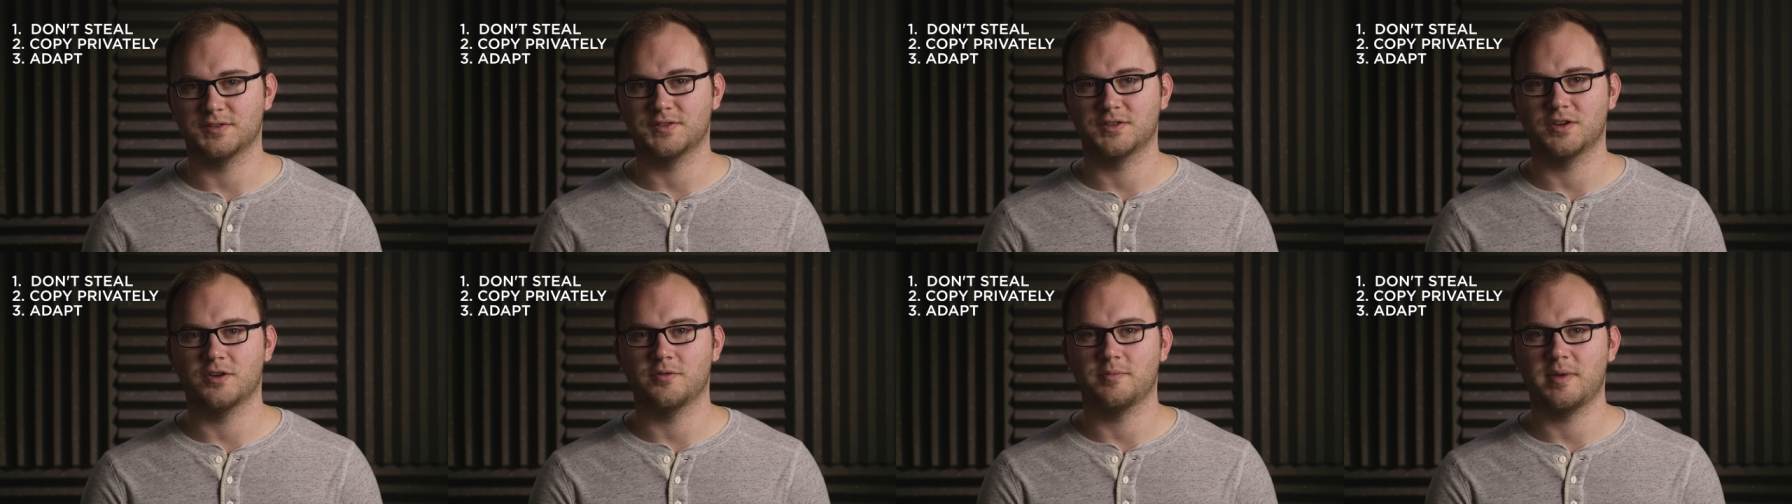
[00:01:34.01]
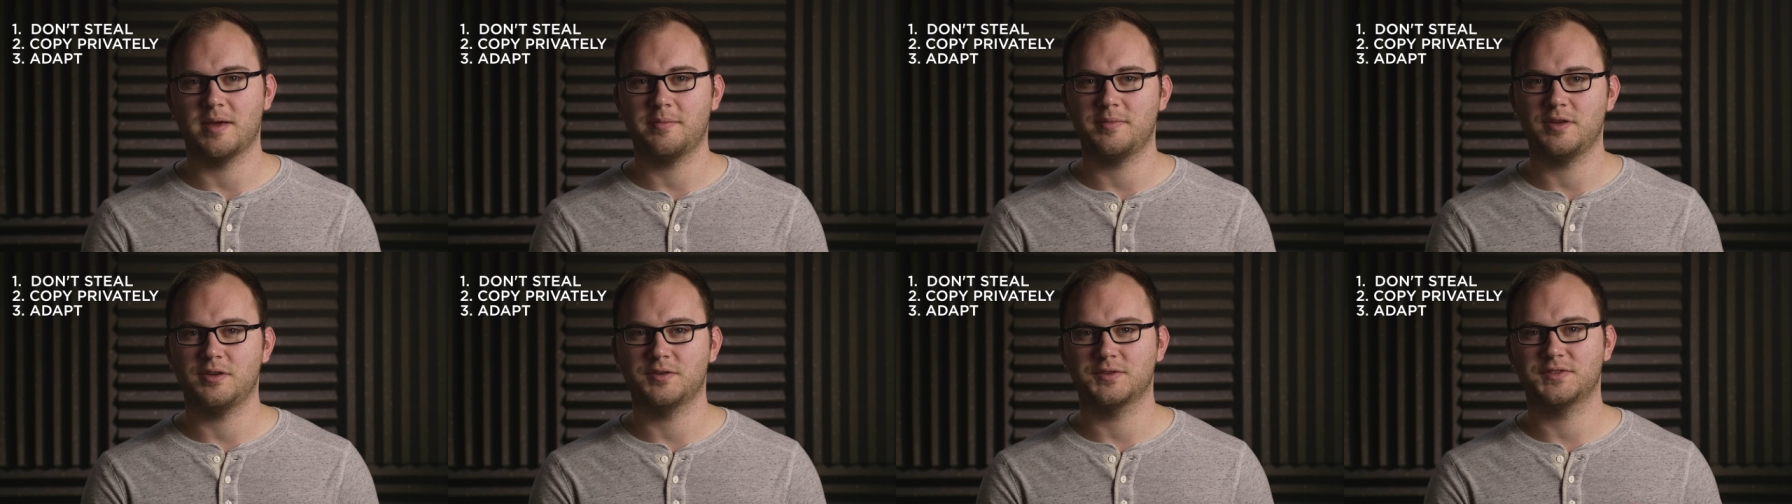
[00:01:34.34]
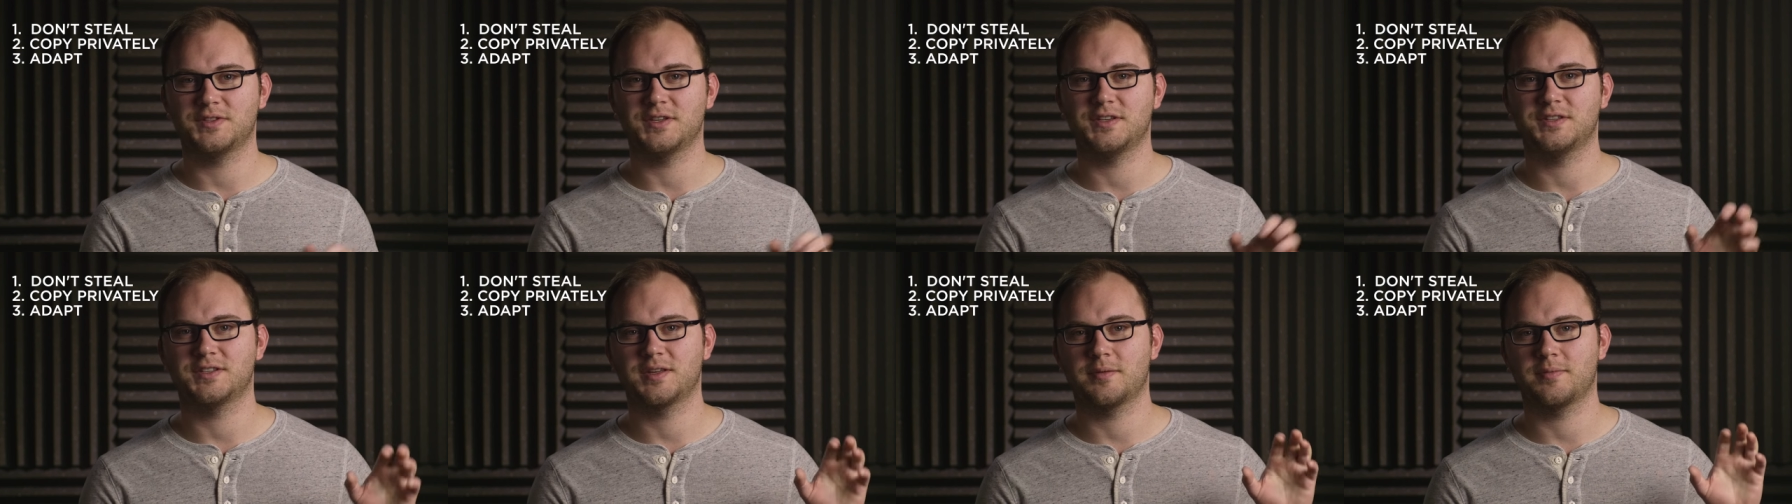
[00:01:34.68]
So maybe you
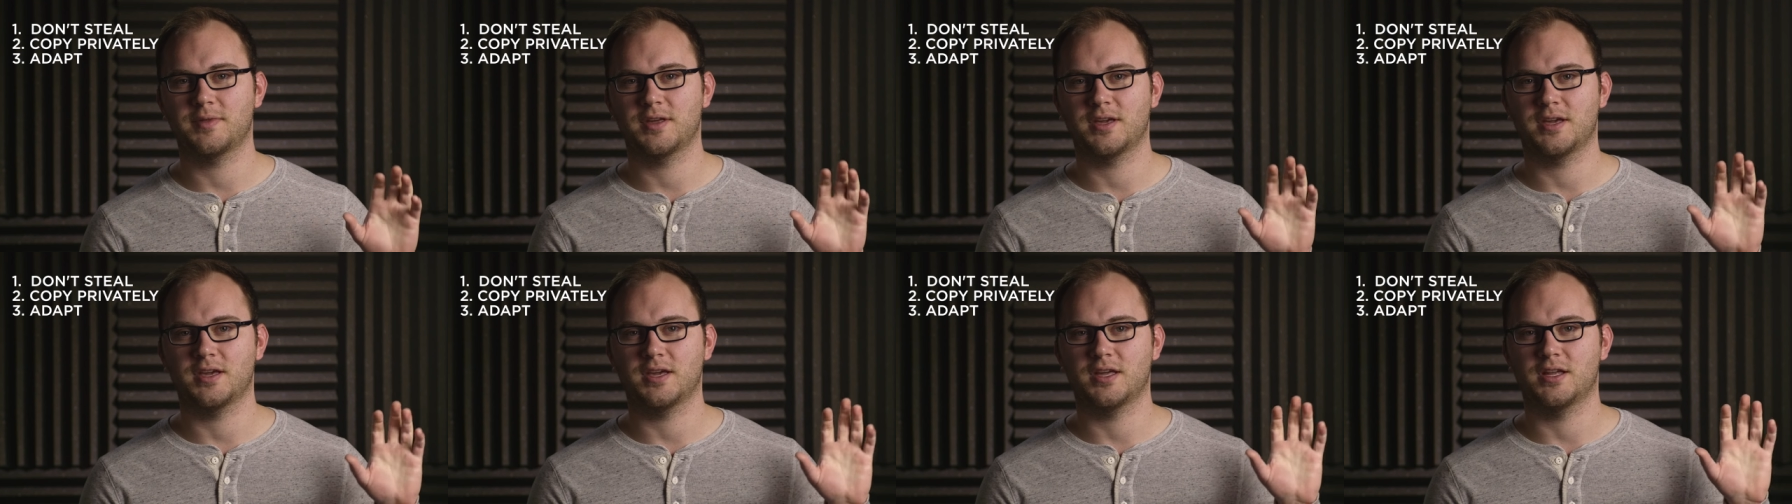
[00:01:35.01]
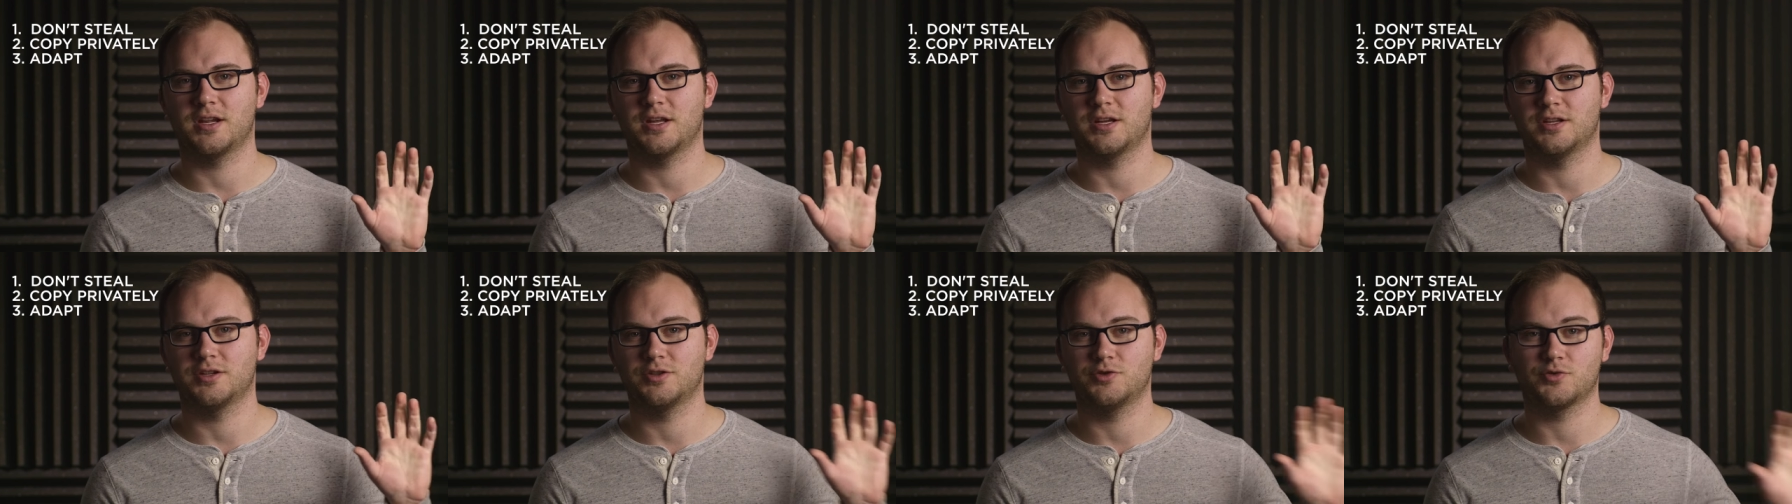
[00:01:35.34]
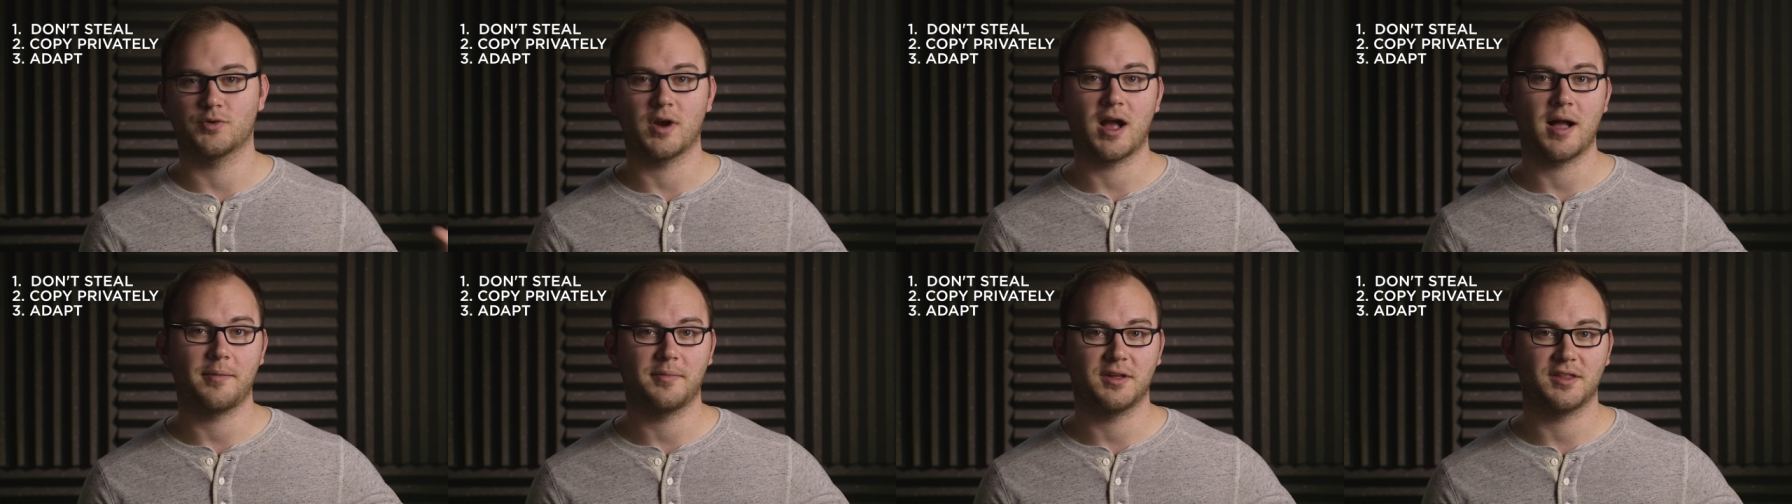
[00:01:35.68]
see something in a
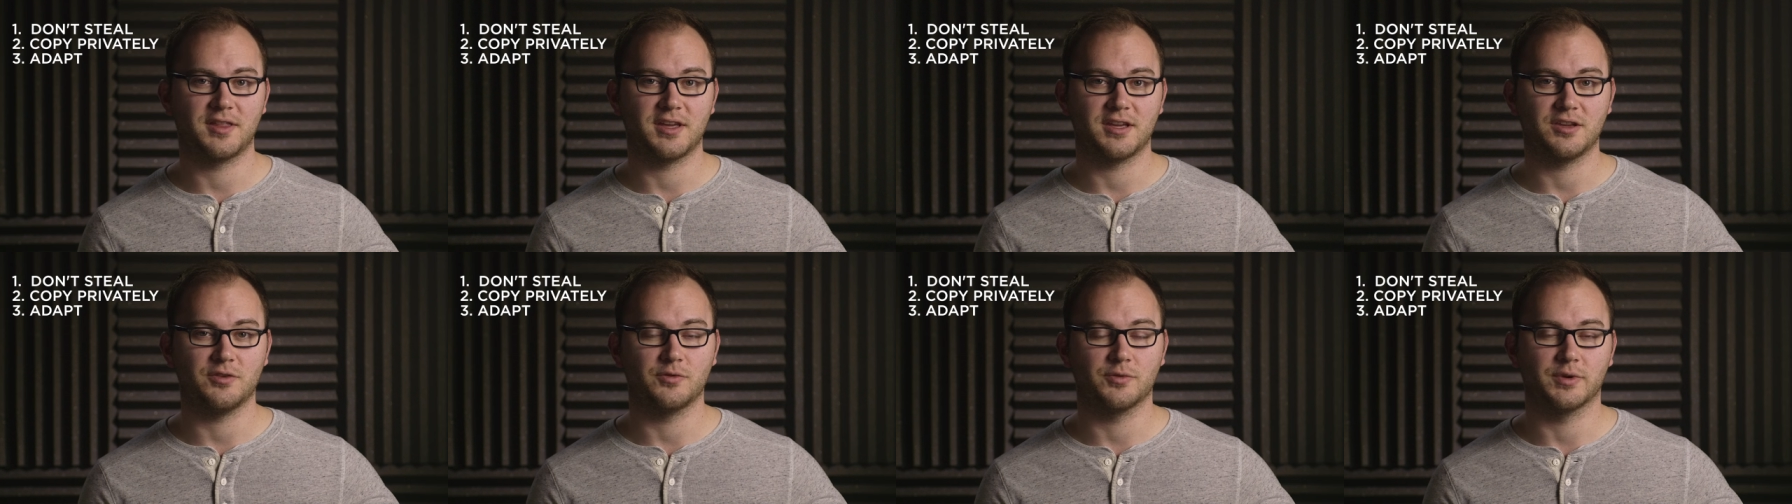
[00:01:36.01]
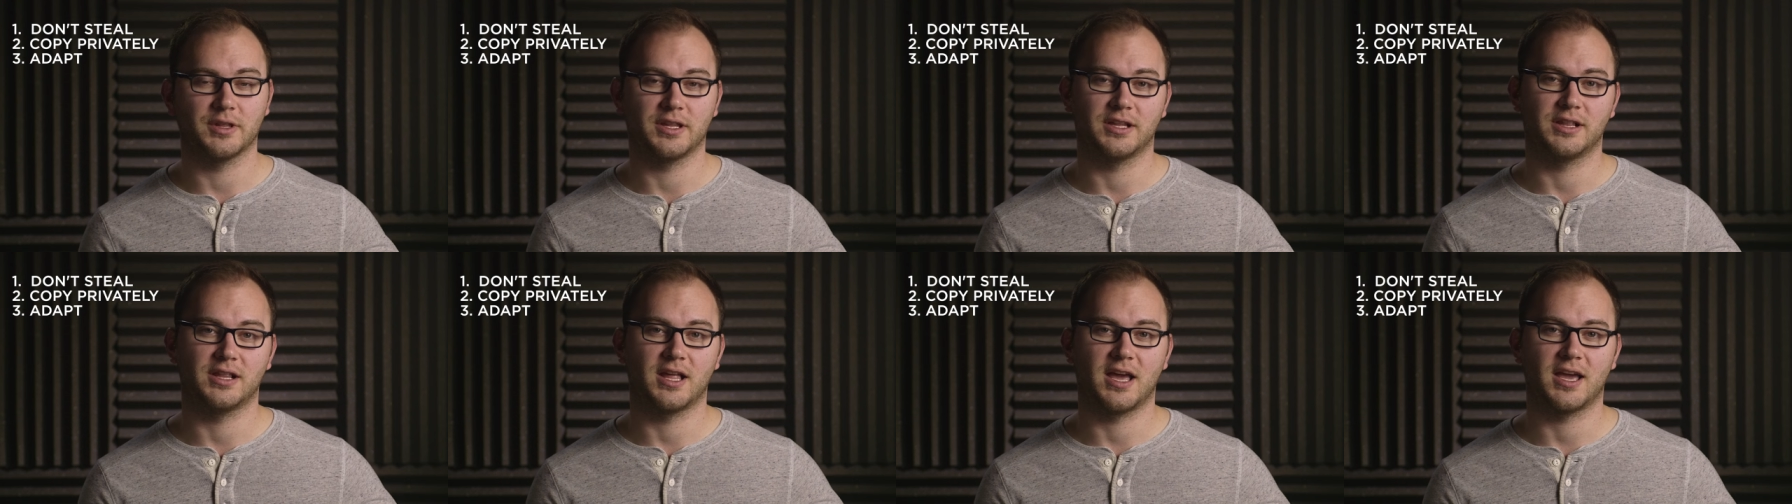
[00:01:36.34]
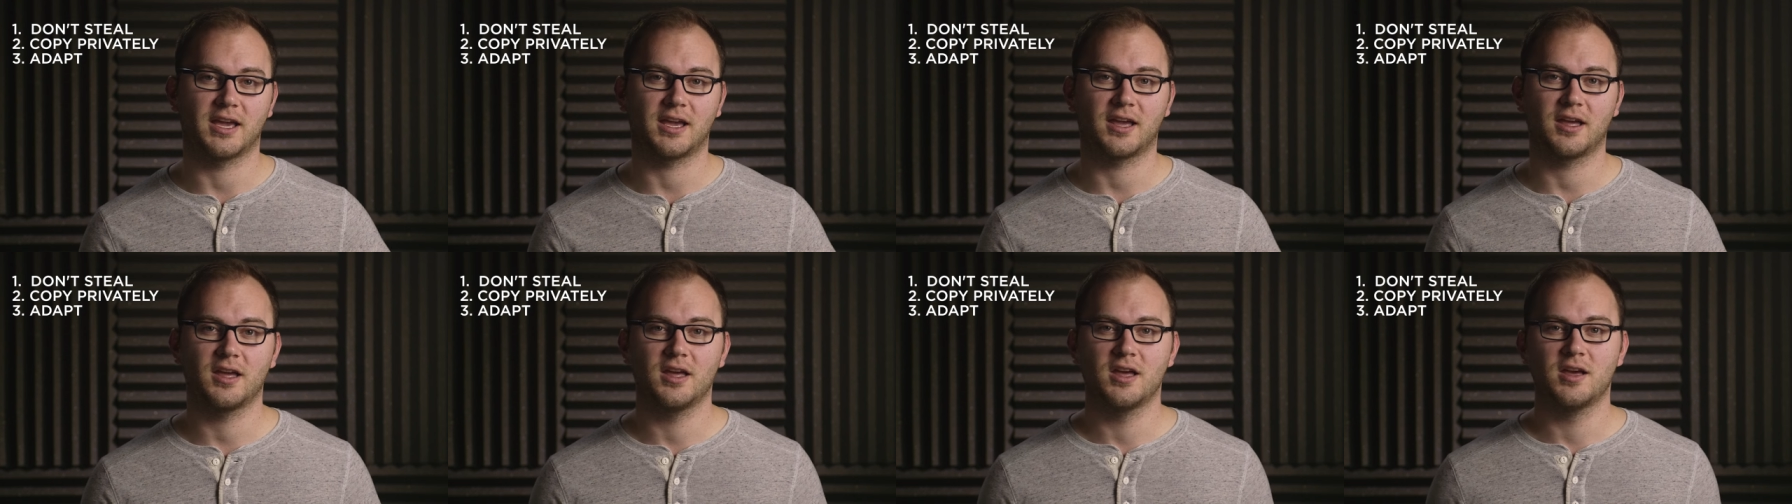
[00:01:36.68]
drama that you really
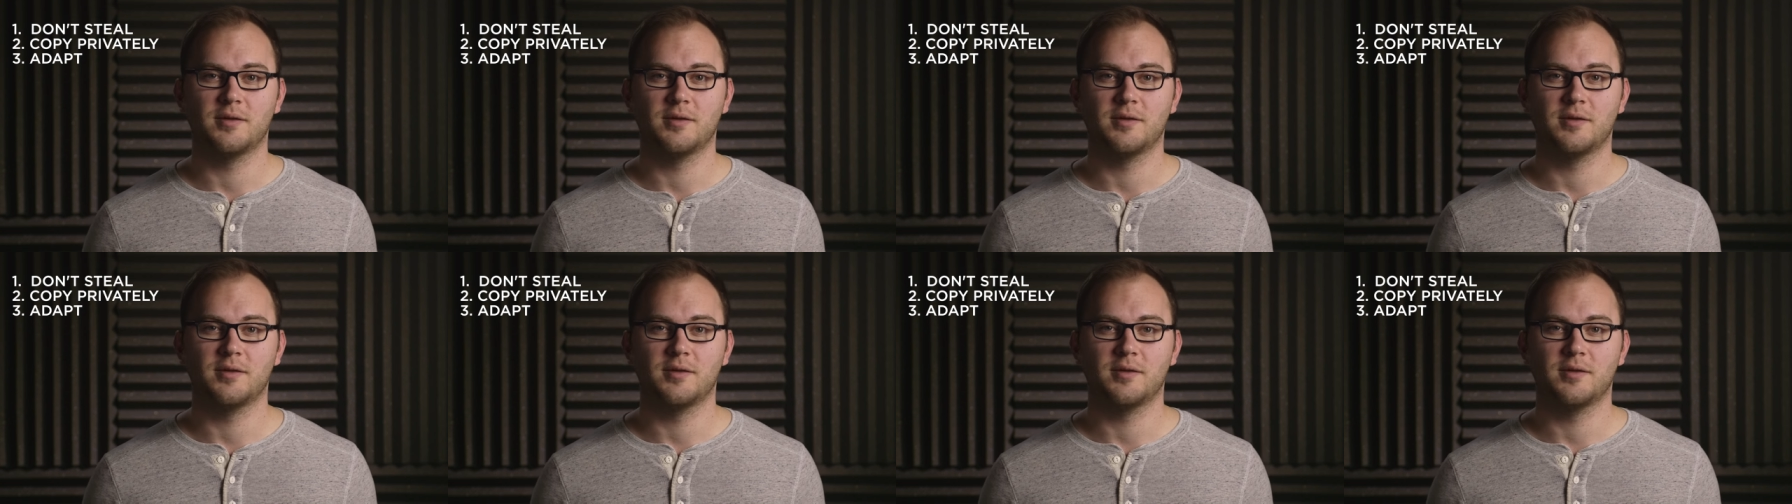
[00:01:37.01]
like,